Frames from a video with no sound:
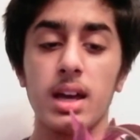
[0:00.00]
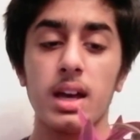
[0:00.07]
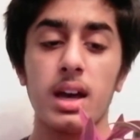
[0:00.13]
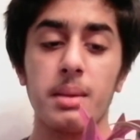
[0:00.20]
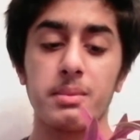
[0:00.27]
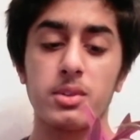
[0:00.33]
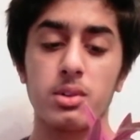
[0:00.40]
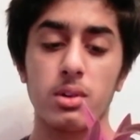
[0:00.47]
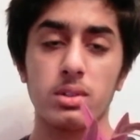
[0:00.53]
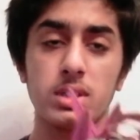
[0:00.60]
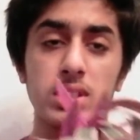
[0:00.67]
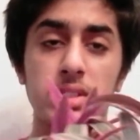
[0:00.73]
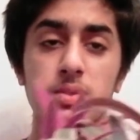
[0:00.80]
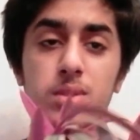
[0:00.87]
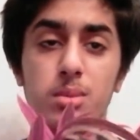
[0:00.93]
I'm growing
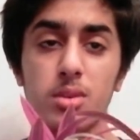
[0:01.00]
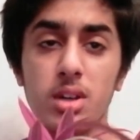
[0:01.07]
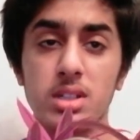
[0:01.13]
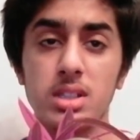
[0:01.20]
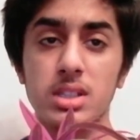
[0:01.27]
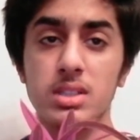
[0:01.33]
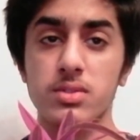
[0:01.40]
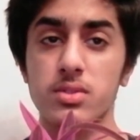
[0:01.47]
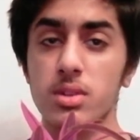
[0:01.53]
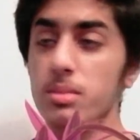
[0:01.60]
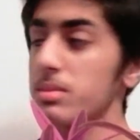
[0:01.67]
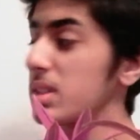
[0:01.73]
this from cuttings from